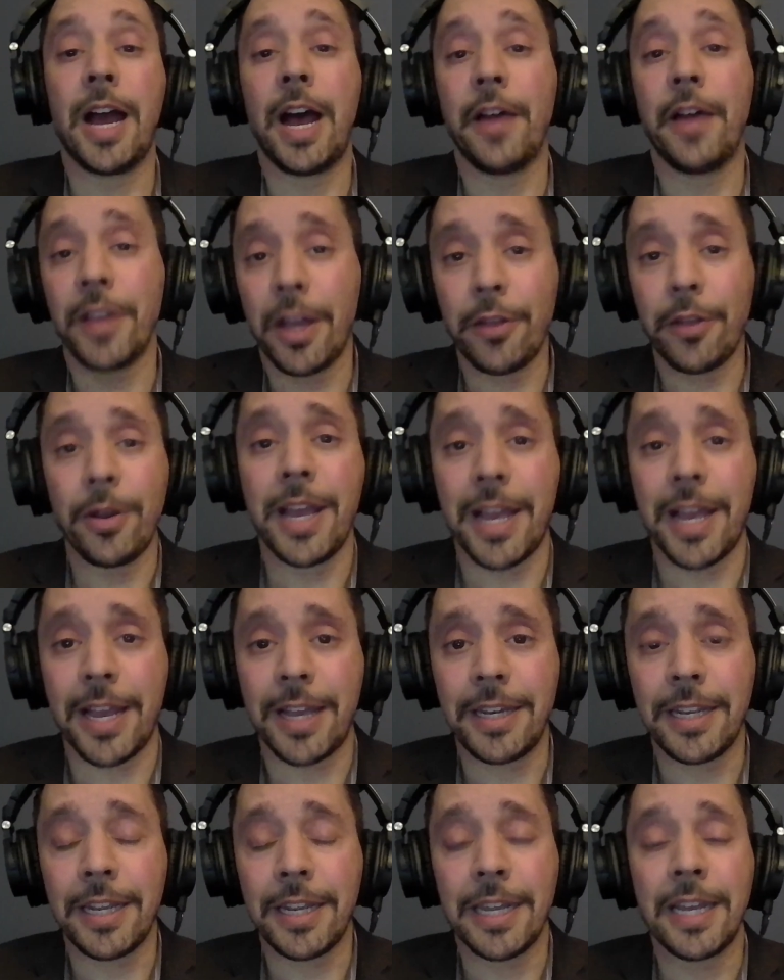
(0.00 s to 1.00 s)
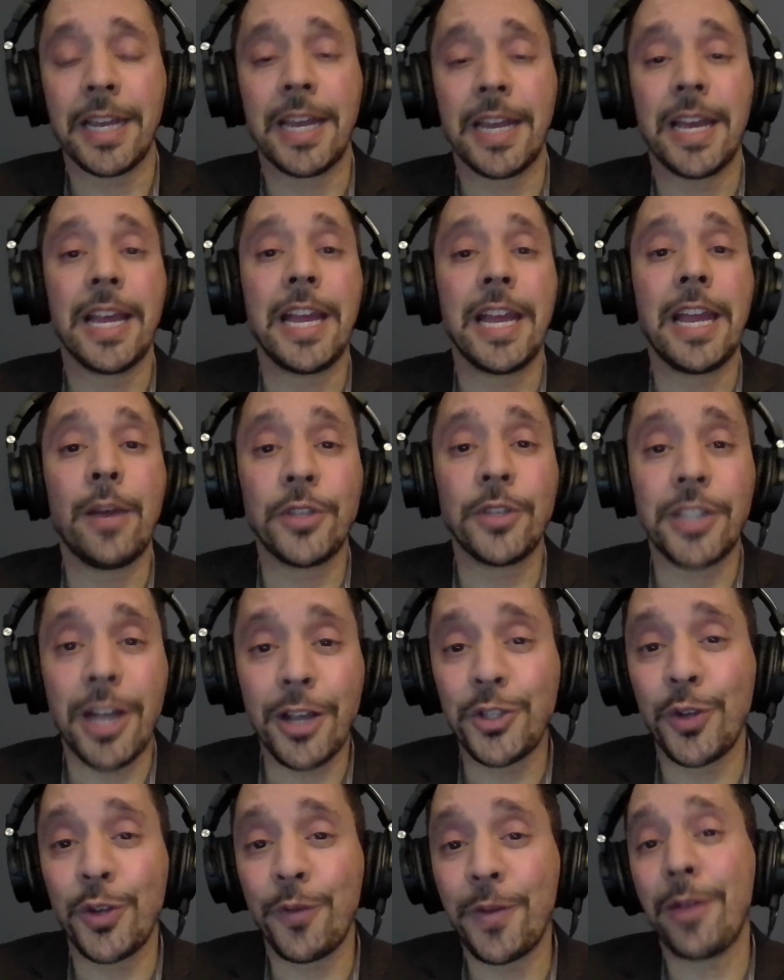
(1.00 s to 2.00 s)
On the other hand, it was
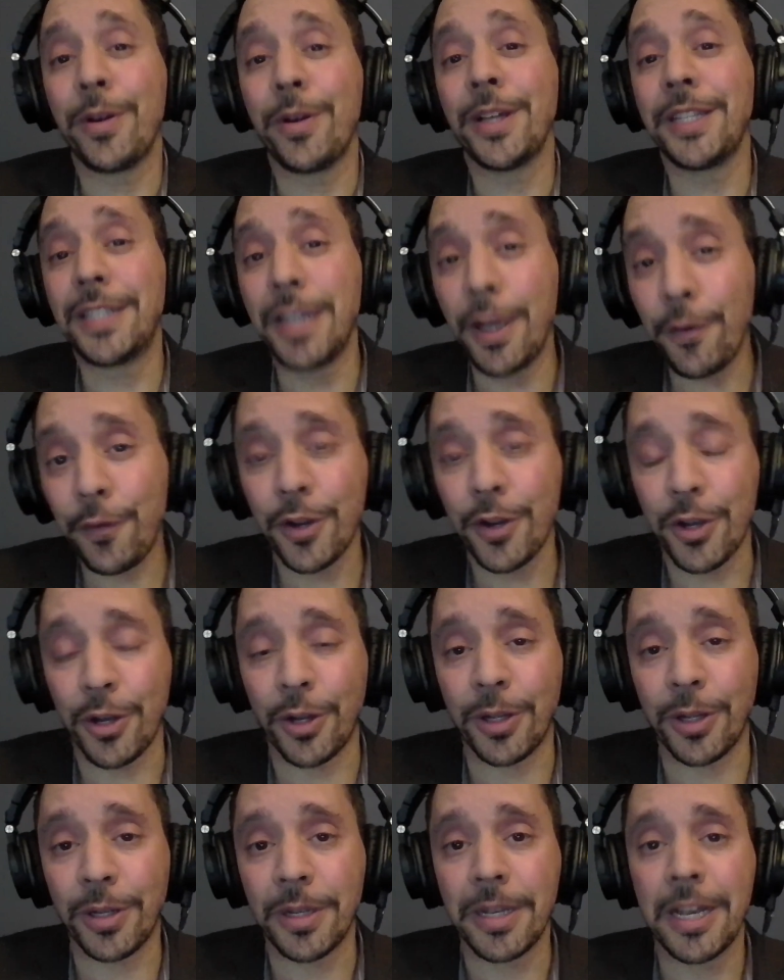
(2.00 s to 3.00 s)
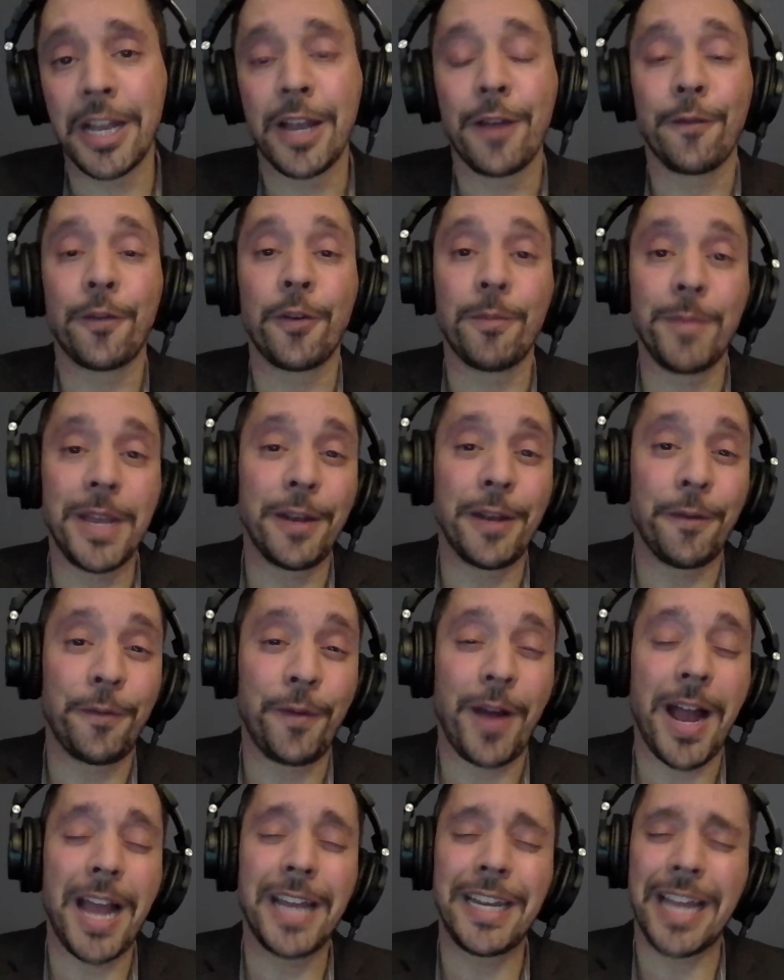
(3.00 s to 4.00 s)
also very difficult for me to
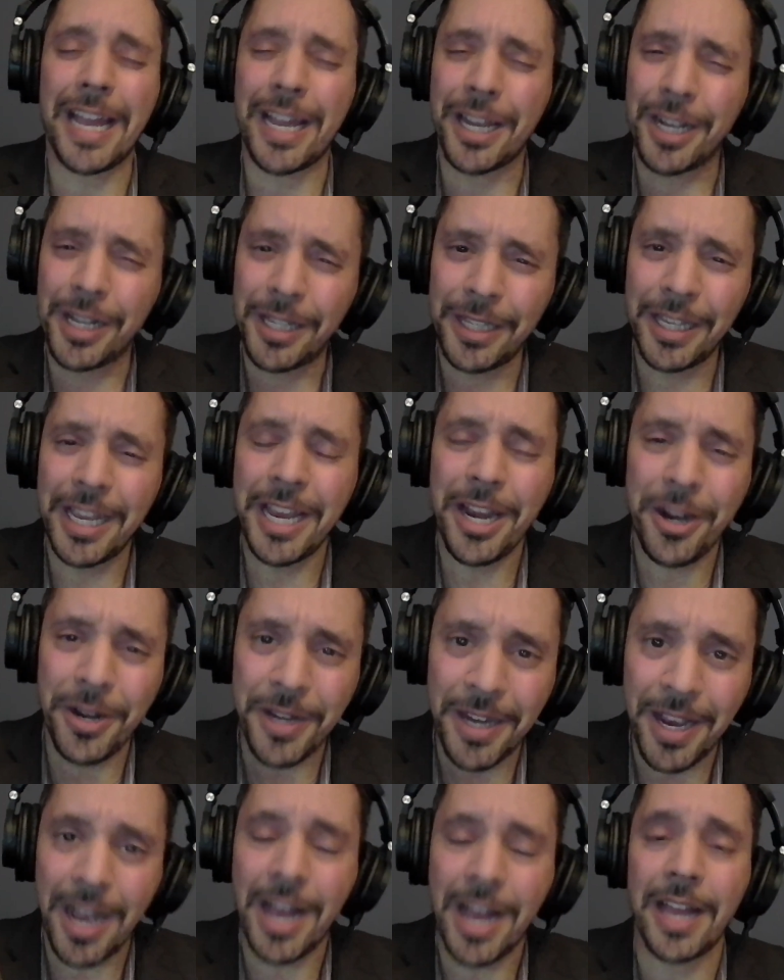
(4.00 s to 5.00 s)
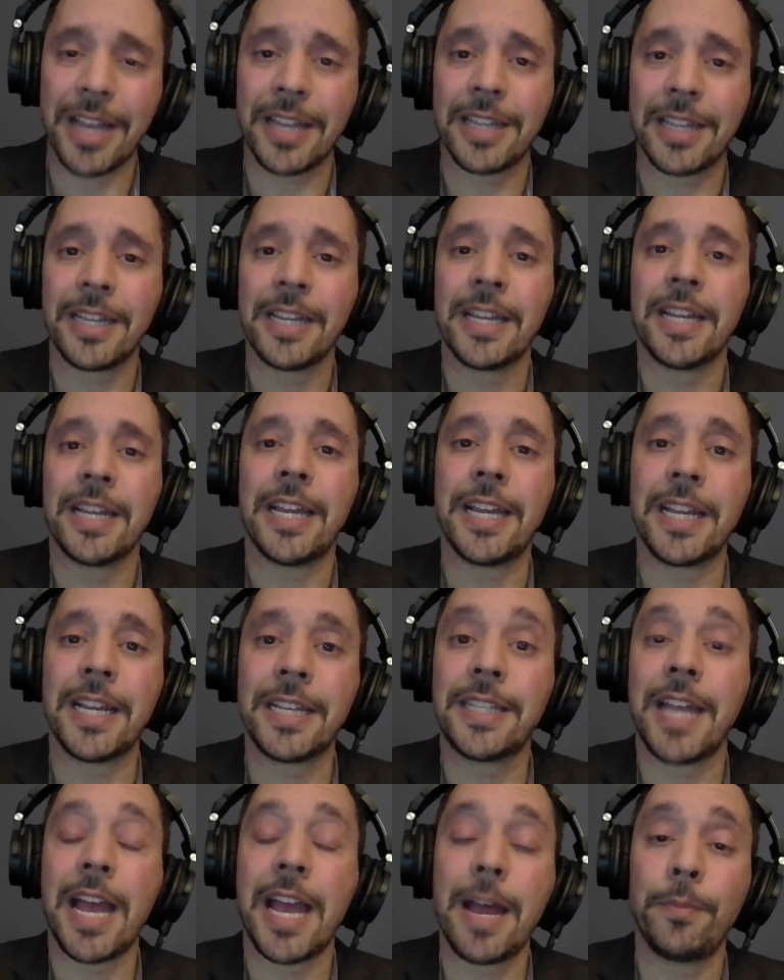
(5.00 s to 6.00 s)
find a clear-cut
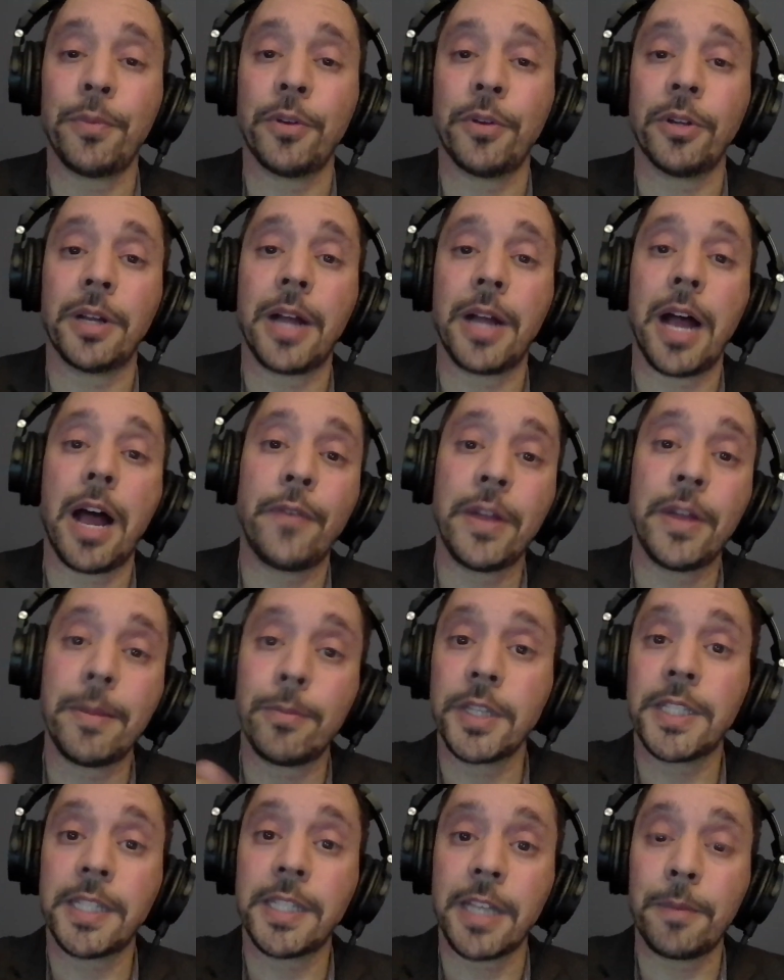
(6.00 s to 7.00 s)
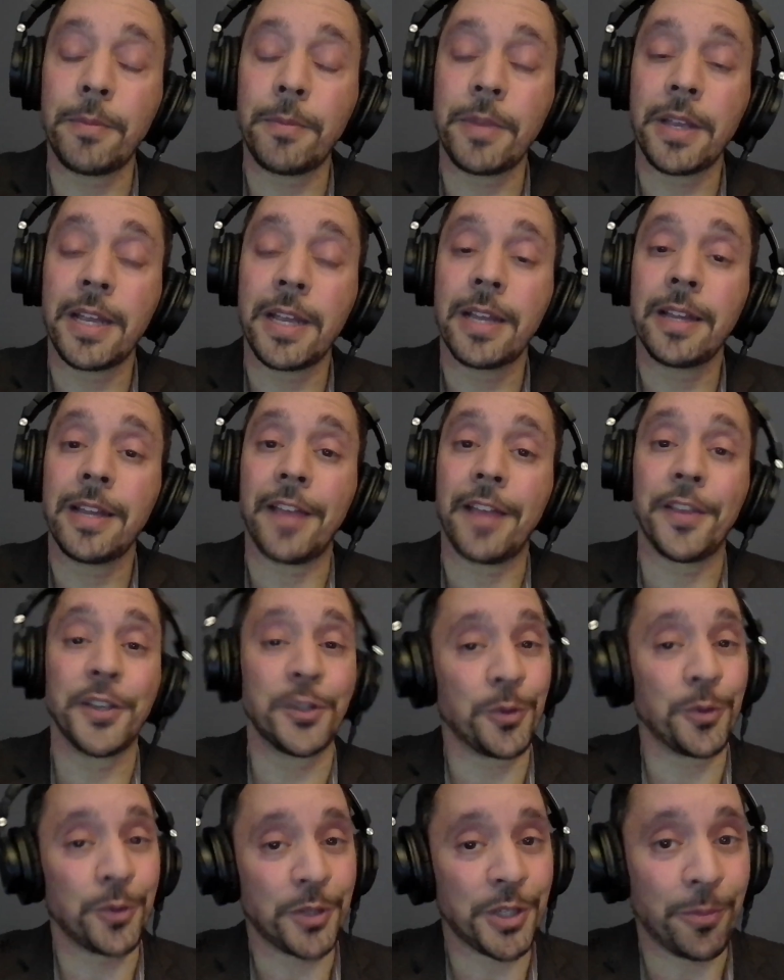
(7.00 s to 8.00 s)
example of a Muslim, and this
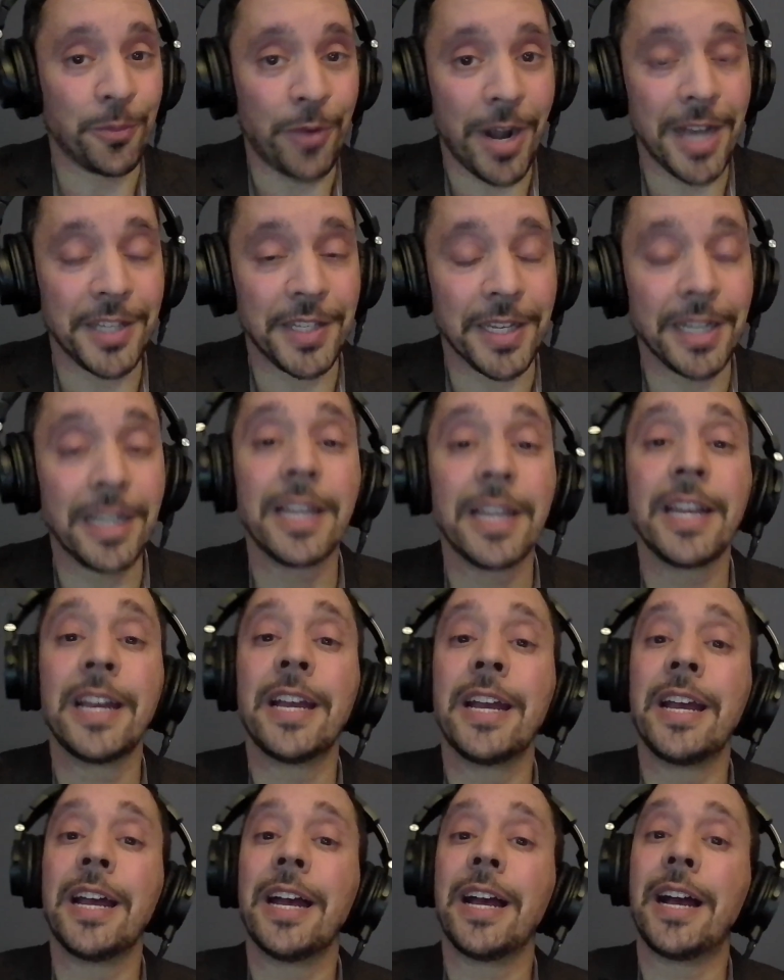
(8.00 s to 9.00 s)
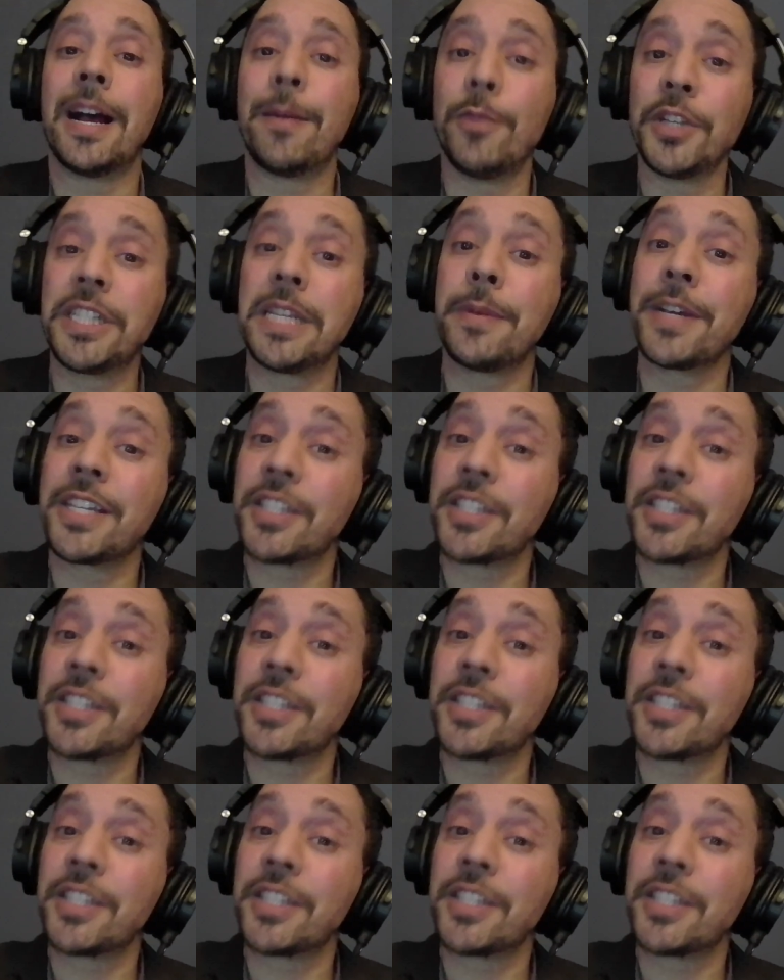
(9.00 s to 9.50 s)
was surprising, a Muslim